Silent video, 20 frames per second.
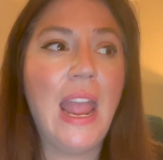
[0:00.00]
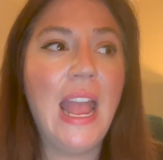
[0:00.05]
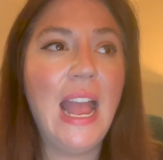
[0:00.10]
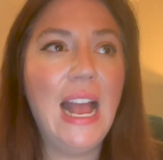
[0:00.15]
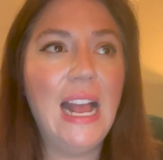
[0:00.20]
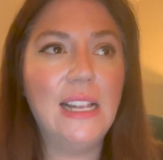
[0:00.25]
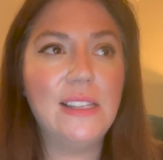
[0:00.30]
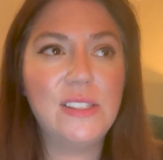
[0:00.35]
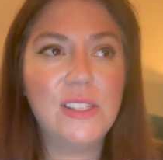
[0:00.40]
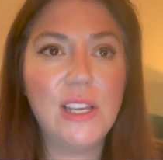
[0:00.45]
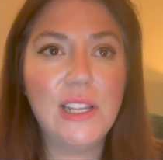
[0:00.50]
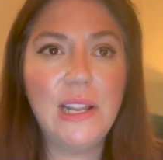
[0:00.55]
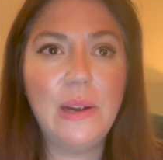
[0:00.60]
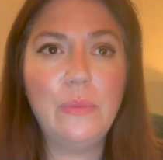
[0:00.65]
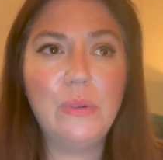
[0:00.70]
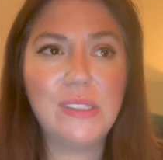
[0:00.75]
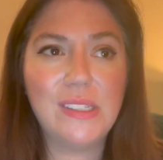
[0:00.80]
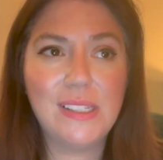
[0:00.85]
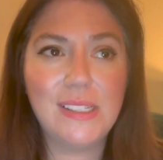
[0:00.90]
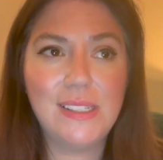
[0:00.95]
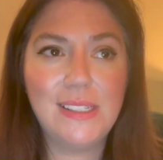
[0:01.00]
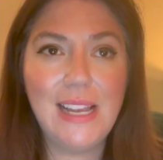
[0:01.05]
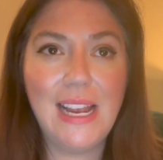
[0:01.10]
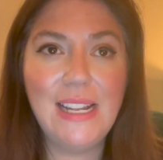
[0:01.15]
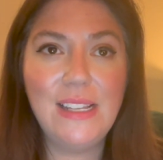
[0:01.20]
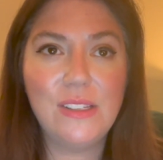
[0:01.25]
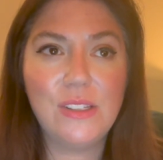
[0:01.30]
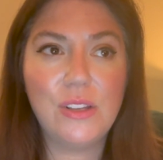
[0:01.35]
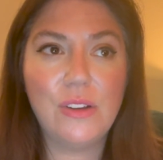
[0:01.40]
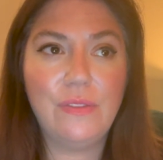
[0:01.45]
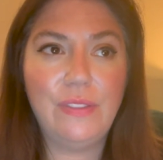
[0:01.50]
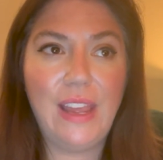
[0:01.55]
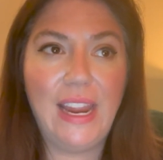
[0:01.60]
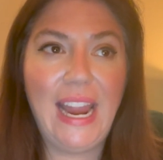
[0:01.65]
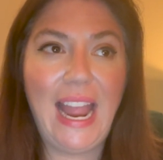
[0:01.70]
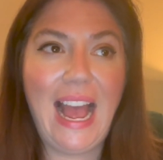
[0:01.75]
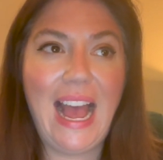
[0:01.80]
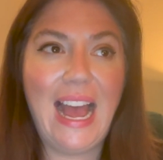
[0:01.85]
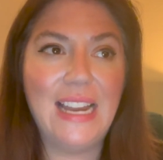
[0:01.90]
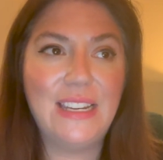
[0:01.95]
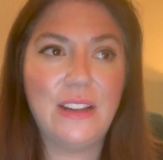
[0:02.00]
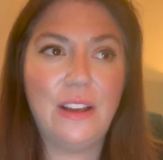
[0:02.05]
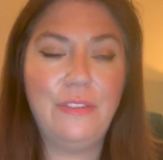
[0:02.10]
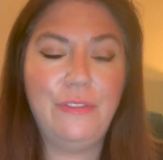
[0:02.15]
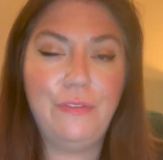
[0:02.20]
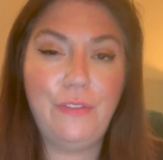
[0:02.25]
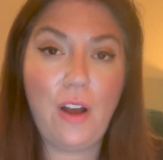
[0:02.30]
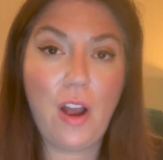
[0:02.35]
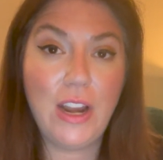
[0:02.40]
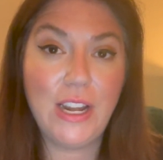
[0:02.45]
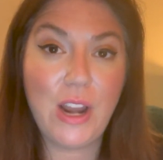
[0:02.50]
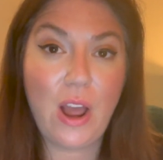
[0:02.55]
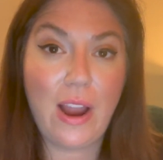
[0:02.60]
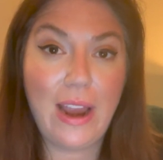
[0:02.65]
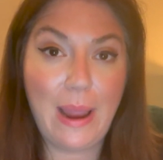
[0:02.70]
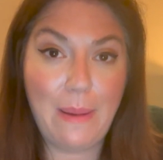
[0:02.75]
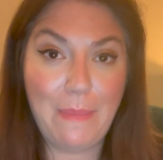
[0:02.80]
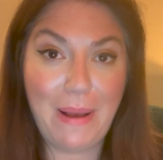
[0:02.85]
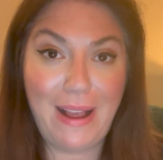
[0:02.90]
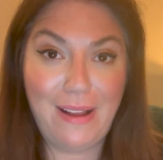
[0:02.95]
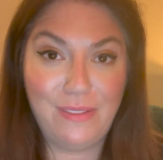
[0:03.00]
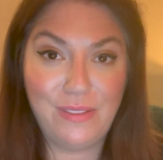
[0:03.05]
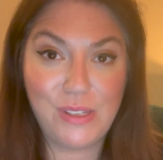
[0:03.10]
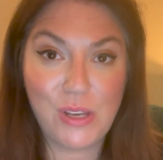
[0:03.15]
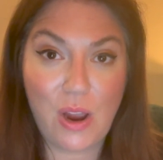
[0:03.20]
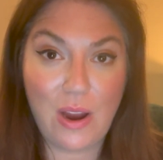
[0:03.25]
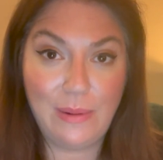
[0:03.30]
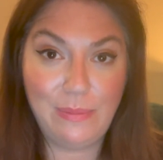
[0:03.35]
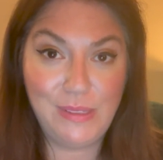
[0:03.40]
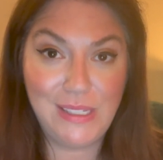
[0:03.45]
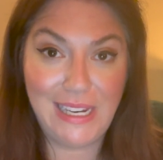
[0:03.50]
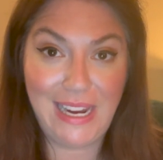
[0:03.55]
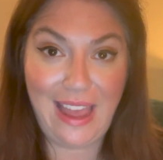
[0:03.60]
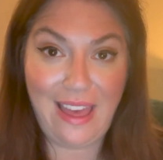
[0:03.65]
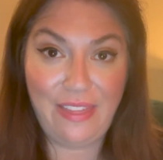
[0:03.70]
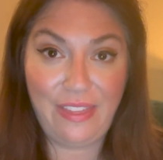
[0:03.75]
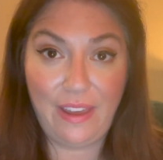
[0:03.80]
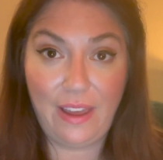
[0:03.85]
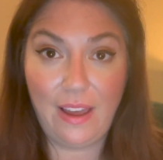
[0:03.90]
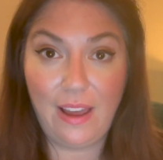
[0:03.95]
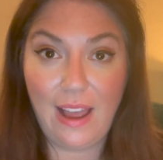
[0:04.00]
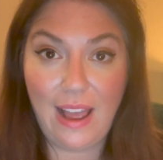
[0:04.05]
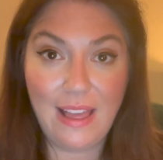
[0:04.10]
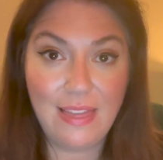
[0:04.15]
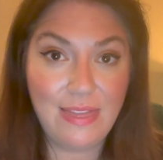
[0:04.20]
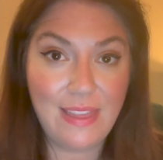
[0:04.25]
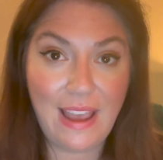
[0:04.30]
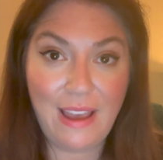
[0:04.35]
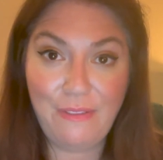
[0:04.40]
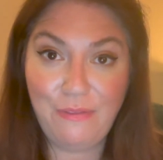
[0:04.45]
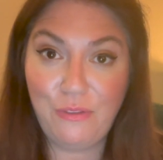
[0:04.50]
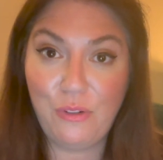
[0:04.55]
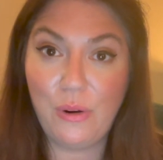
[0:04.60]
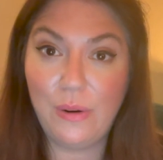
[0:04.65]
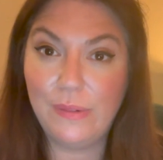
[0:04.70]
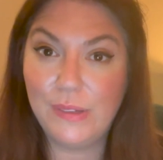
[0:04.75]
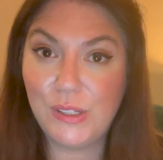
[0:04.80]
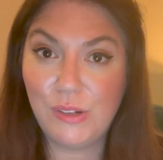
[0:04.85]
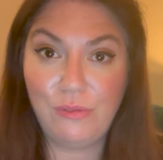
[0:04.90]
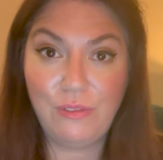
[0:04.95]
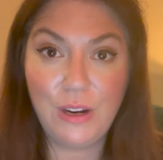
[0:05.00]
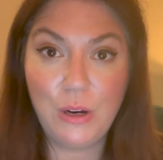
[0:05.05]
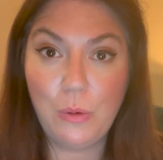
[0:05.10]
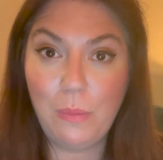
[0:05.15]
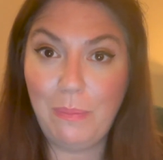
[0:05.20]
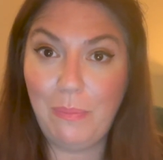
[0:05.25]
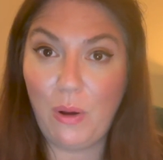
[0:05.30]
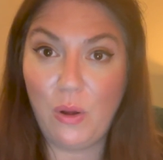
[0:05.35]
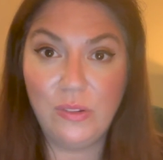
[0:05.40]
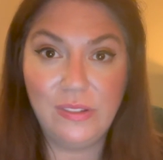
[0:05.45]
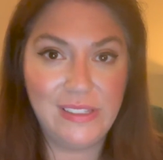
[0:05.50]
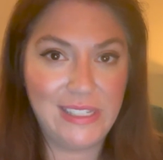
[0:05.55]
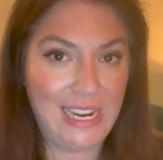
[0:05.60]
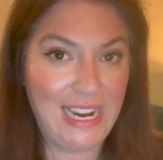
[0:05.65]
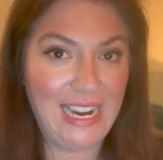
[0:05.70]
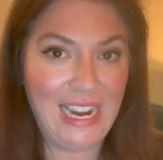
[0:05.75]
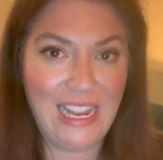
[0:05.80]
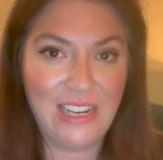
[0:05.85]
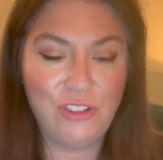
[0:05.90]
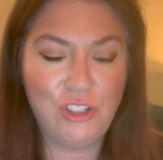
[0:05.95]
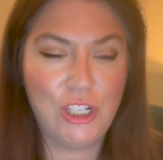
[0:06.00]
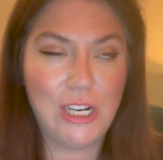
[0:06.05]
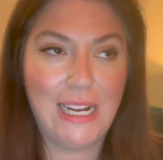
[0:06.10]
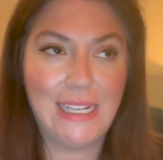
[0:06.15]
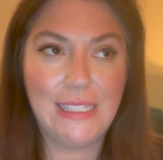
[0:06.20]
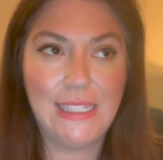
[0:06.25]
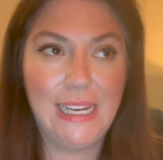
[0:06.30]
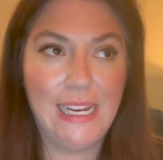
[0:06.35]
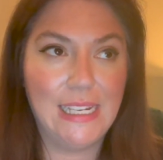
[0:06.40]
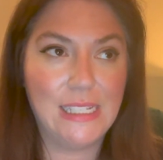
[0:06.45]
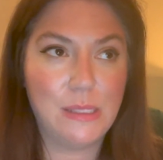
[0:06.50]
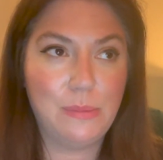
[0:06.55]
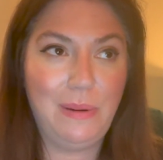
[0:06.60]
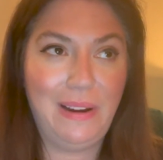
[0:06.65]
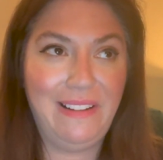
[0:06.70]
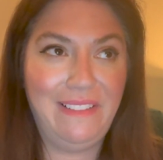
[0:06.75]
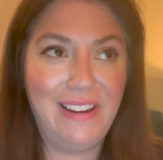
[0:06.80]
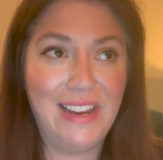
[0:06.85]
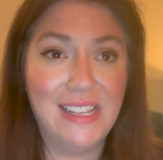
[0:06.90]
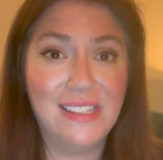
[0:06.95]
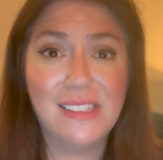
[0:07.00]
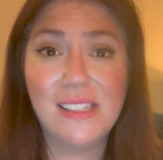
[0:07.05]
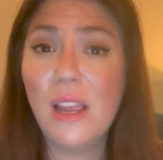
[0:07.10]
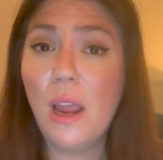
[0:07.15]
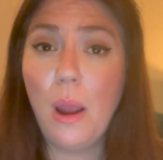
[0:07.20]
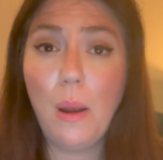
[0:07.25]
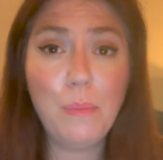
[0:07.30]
And so there was a sense of they had a finite amount of time together, and therefore it was a real bonding and chatty experience.